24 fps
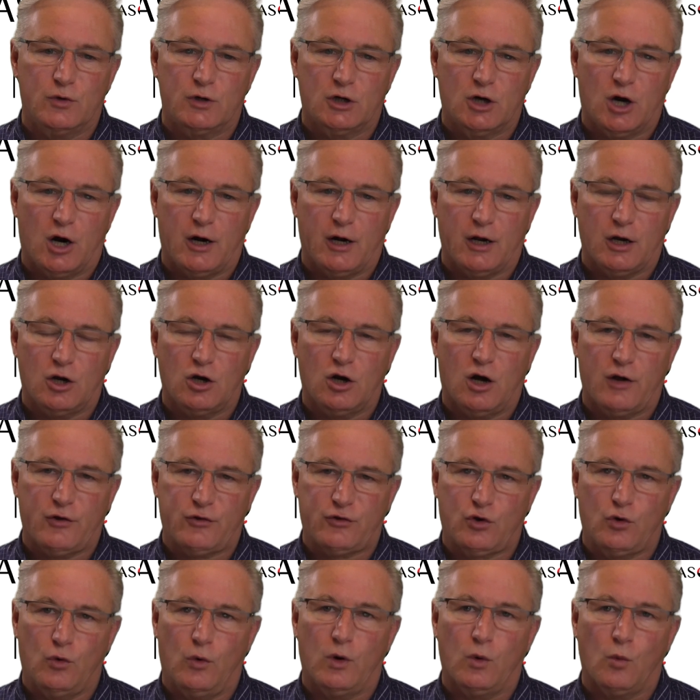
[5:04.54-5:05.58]
regarding
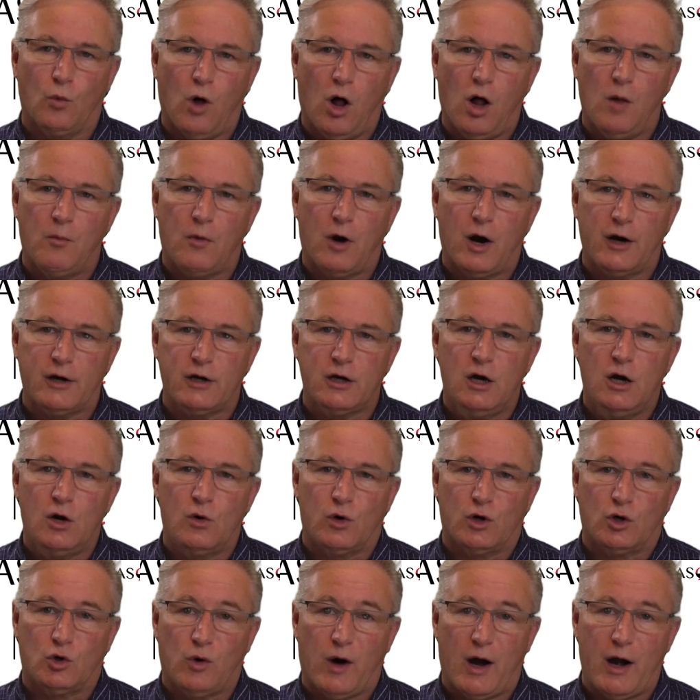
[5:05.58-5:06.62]
Costco and Walmart
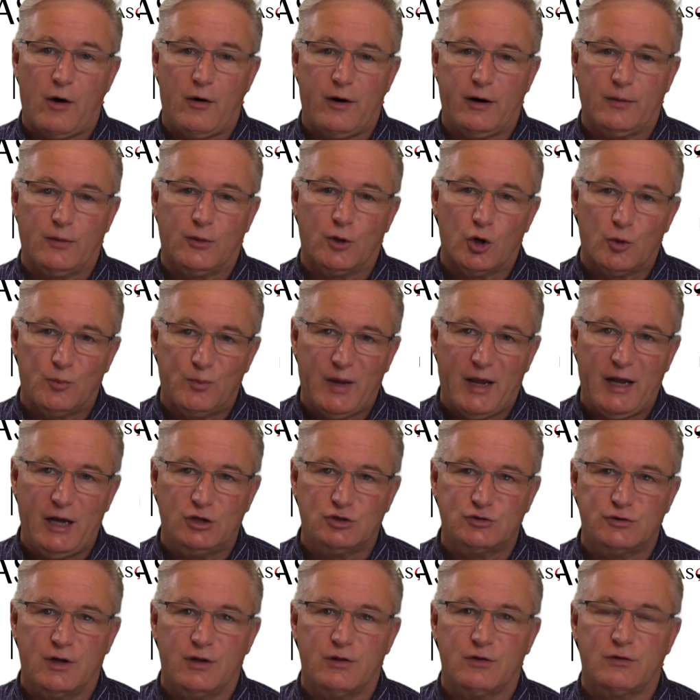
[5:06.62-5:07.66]
requiring their
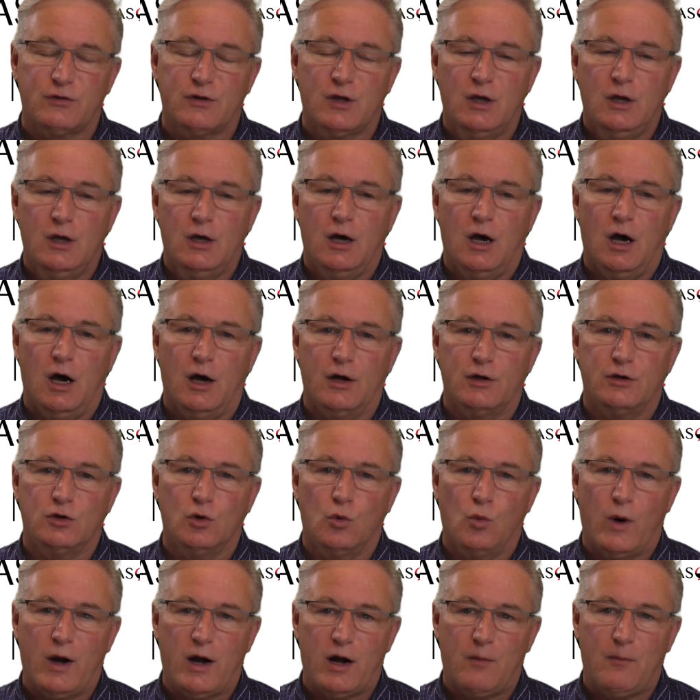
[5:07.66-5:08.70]
patrons to
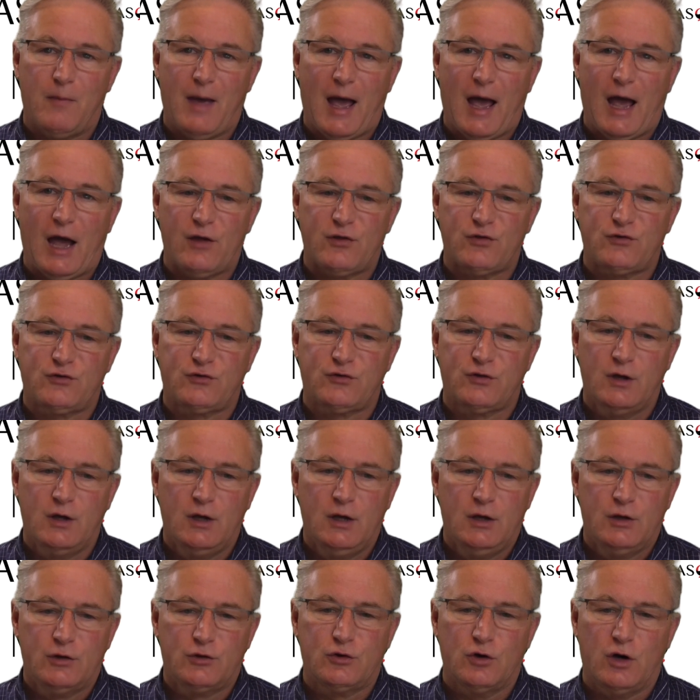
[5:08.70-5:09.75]
wear masks.
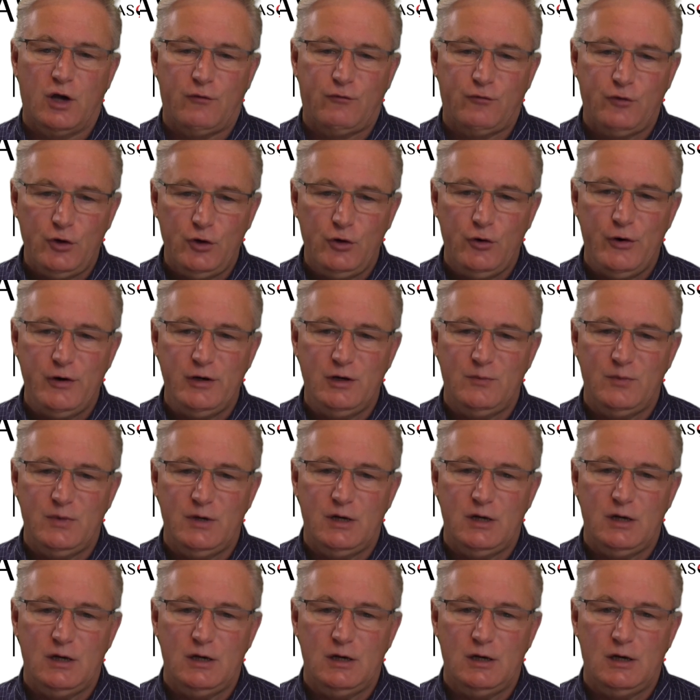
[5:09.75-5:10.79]
So if you're going to
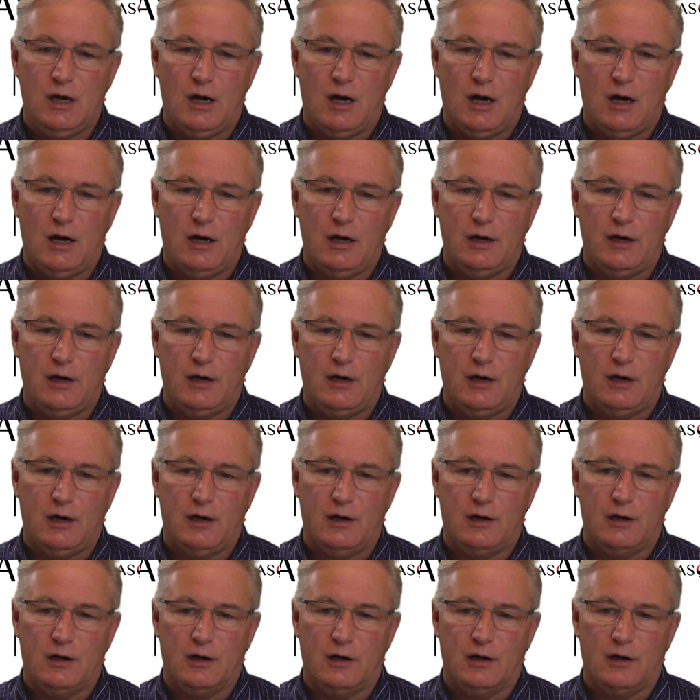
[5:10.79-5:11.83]
be
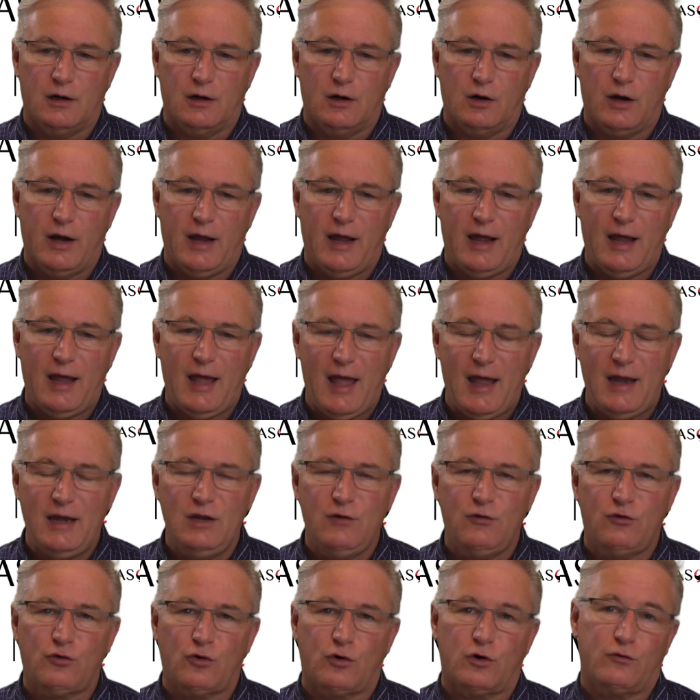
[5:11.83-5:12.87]
in
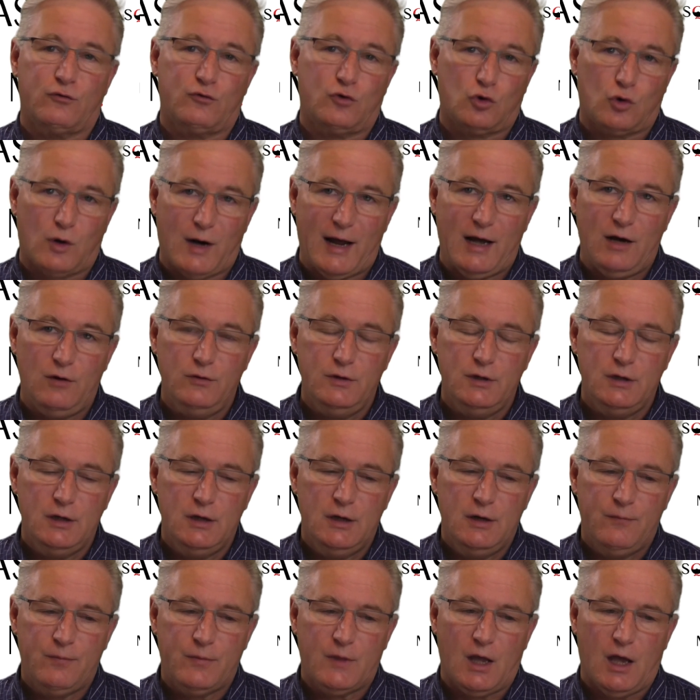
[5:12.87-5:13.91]
any sort of crowd
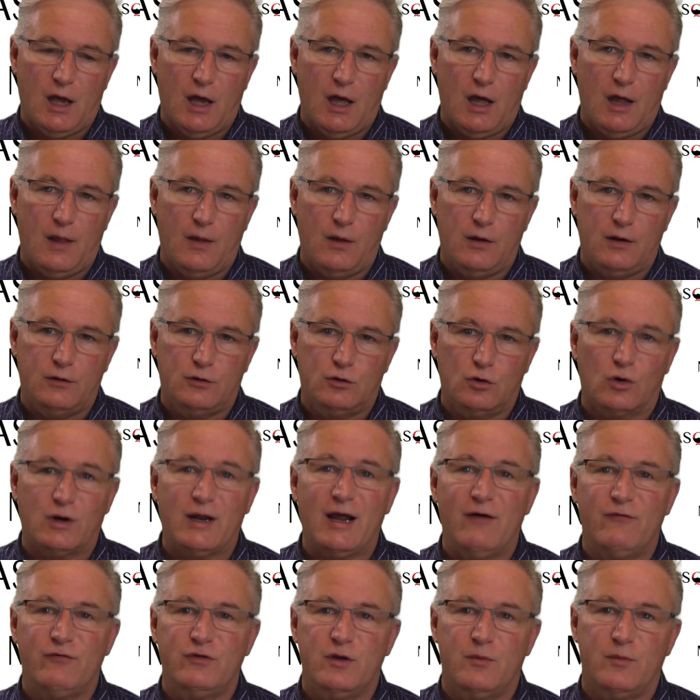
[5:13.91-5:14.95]
and don't
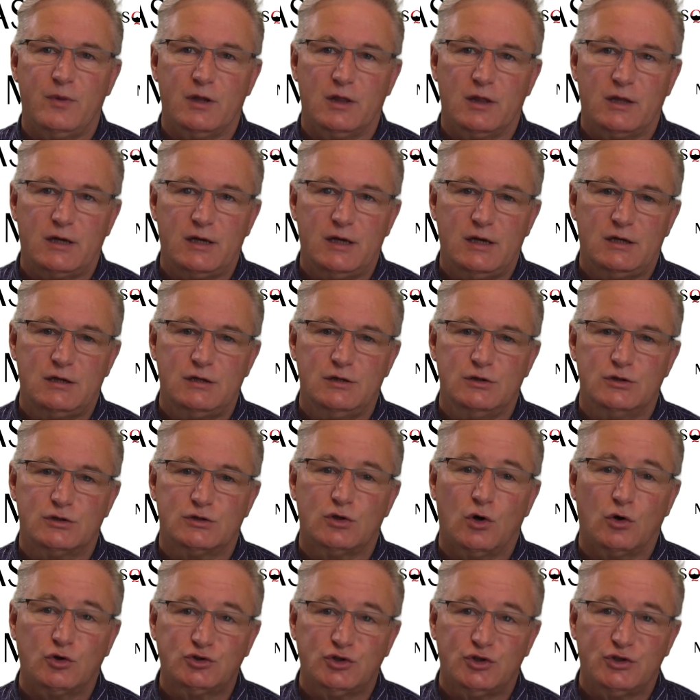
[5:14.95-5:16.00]
have the ability to
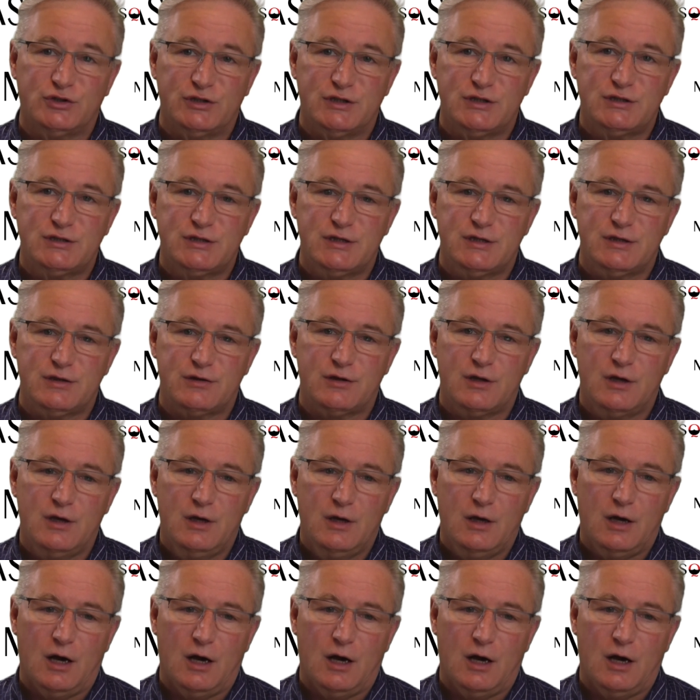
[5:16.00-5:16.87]
social distance,